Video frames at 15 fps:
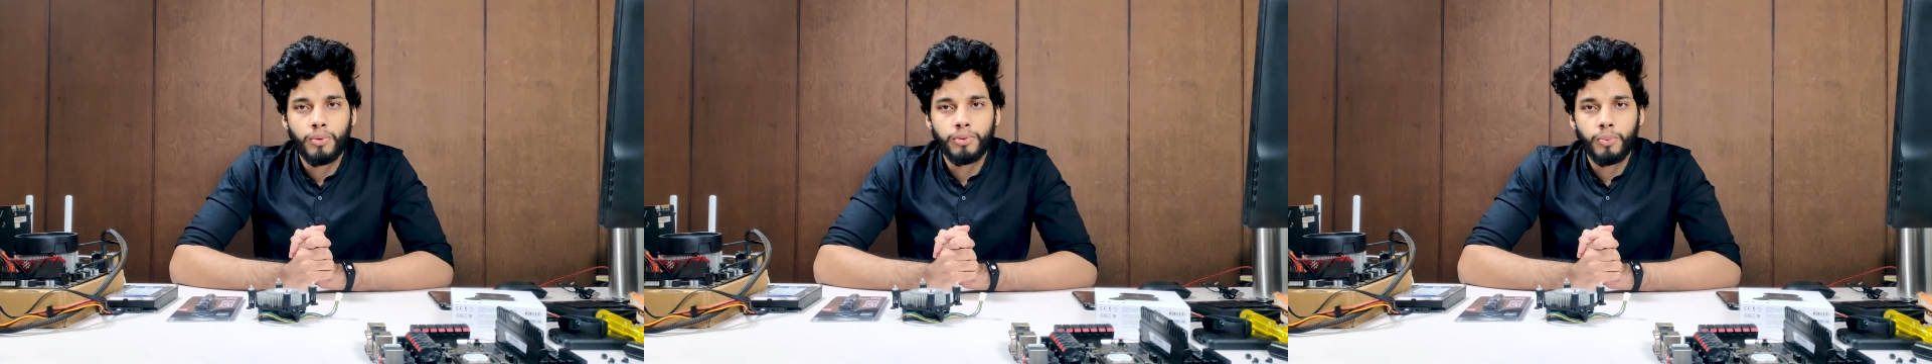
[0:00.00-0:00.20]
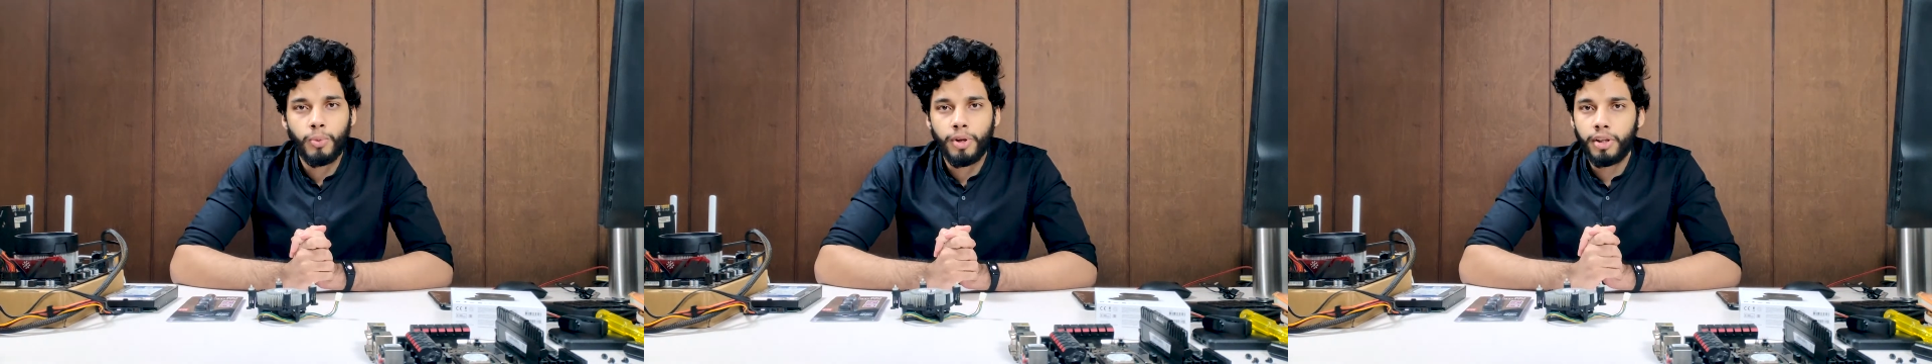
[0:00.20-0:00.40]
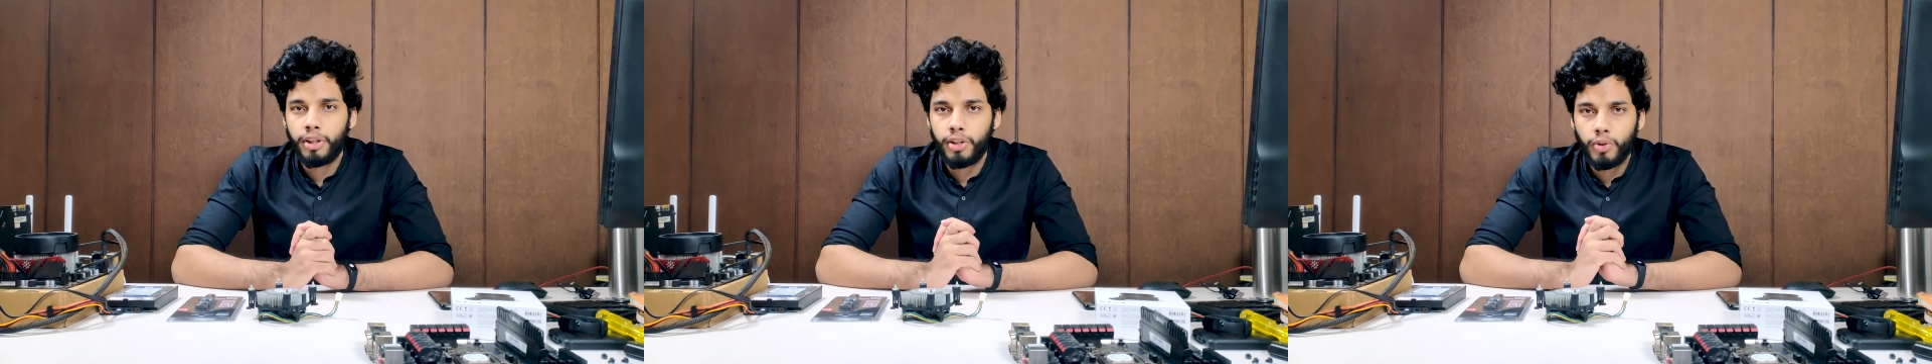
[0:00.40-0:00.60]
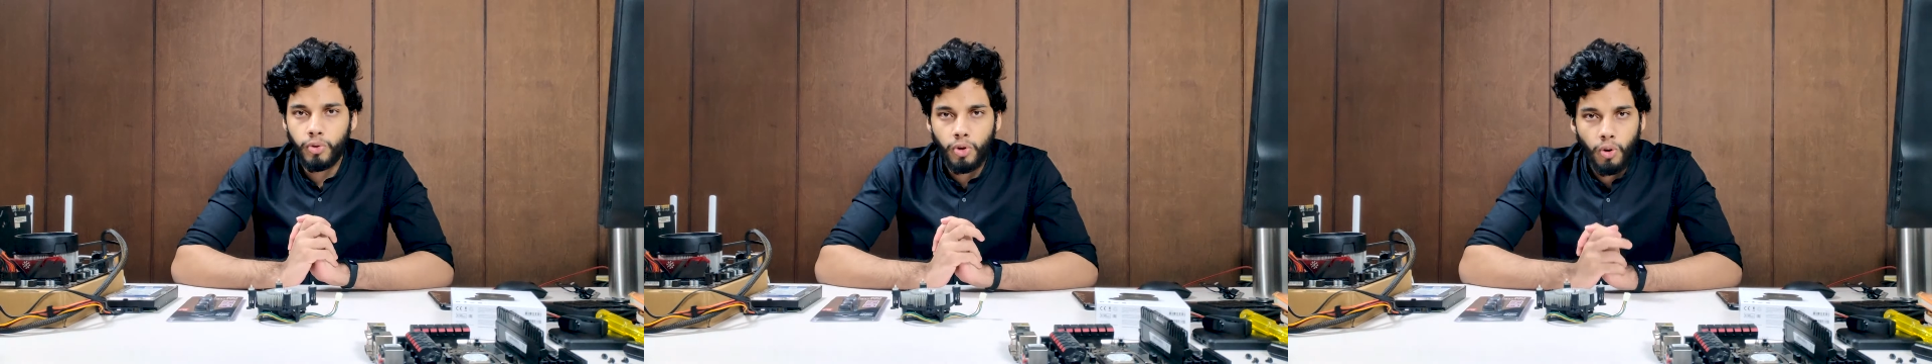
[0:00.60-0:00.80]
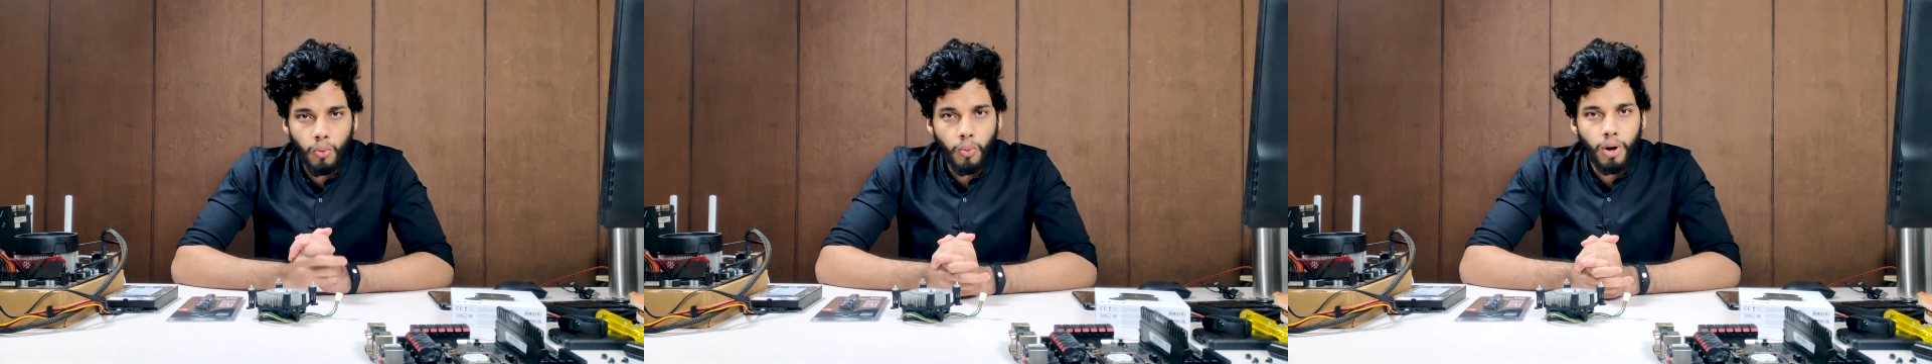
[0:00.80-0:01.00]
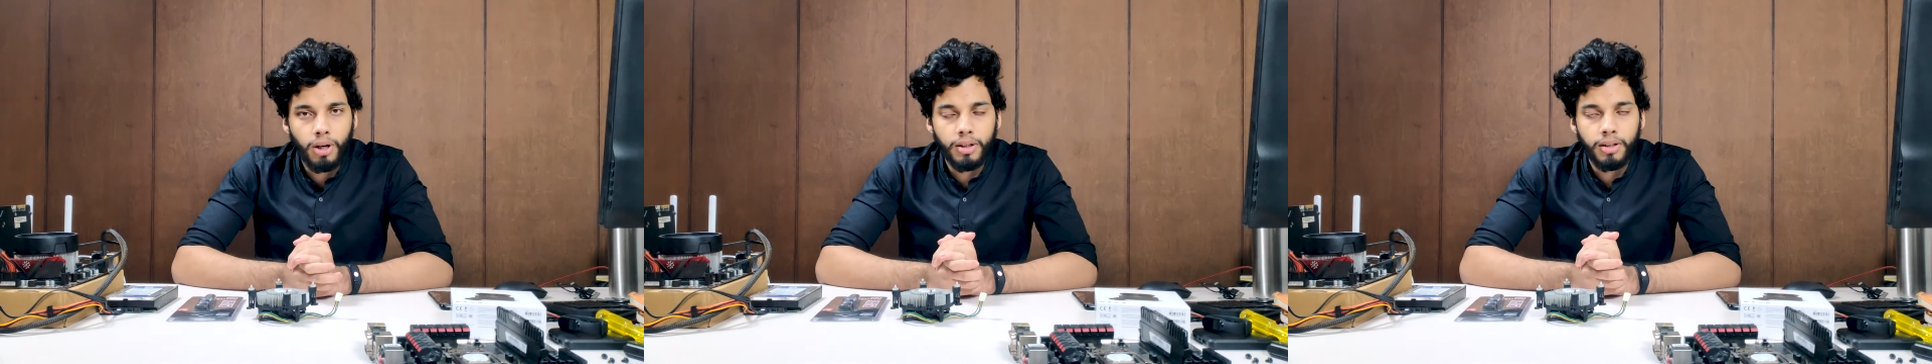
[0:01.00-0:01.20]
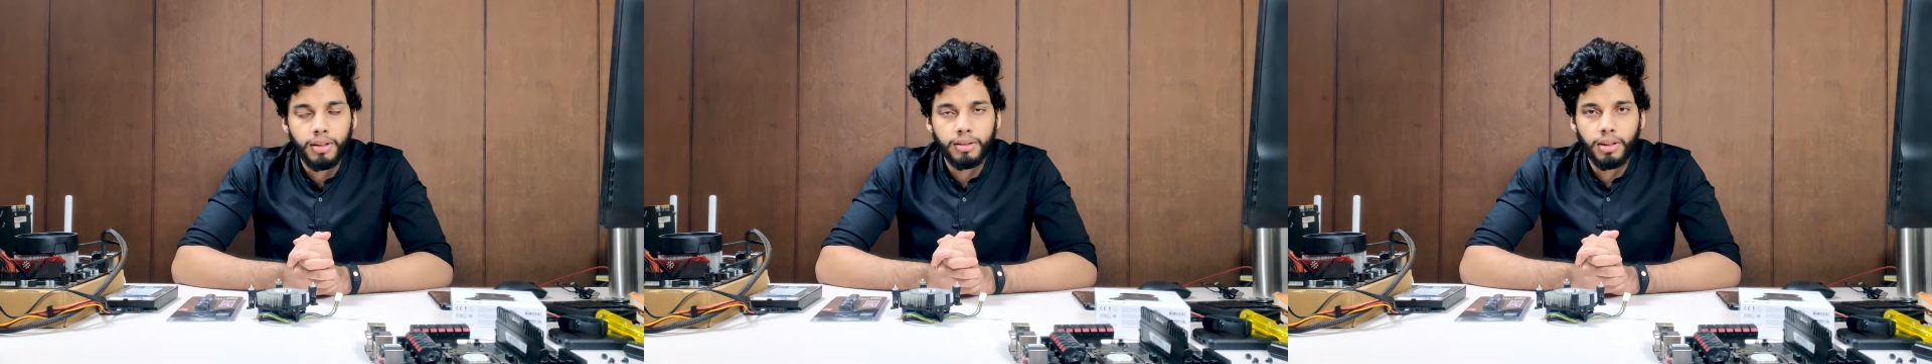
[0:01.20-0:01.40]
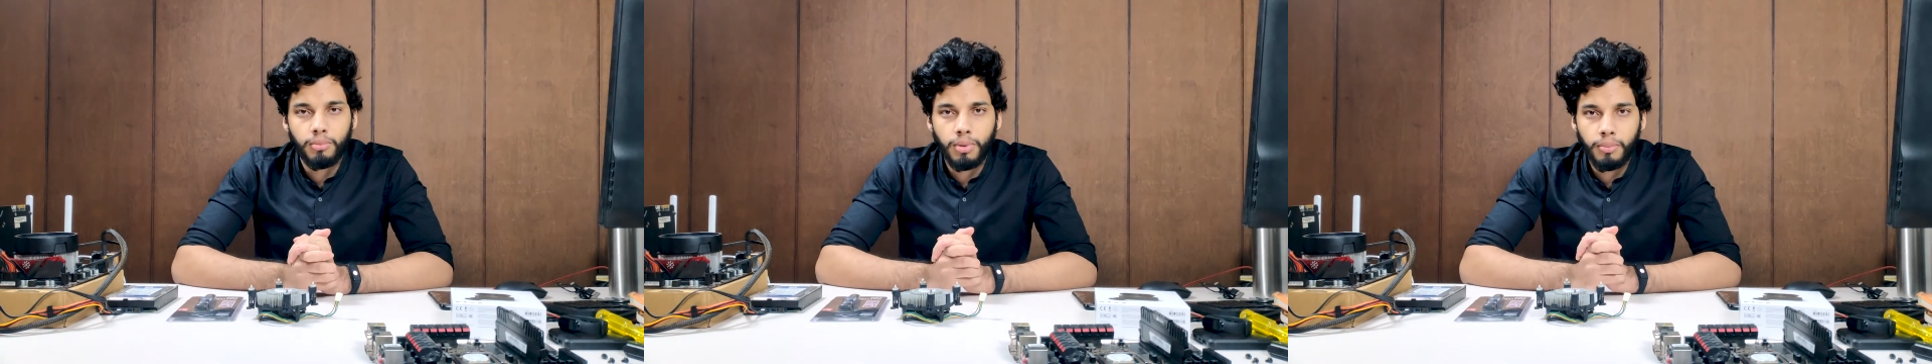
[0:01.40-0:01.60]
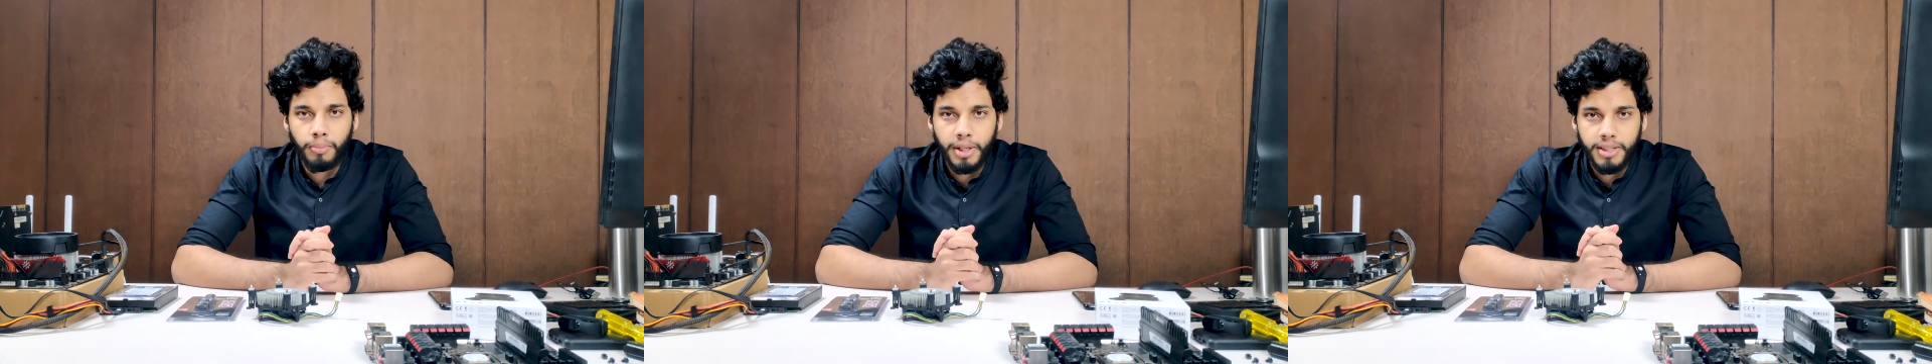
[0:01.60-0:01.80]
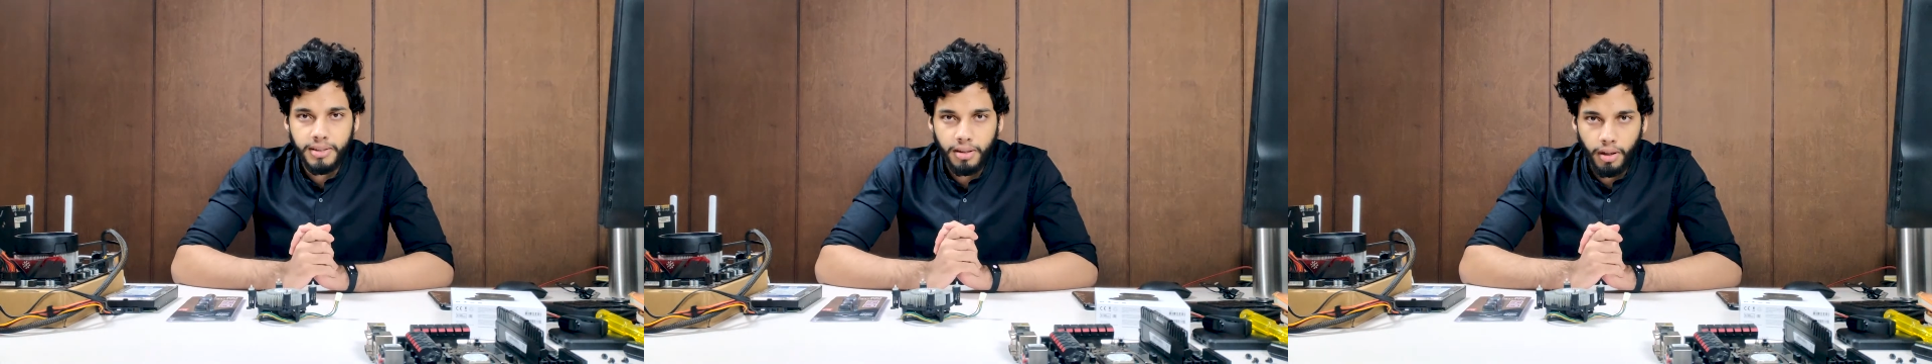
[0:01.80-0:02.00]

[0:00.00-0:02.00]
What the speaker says: of the way. You know what thermal pastes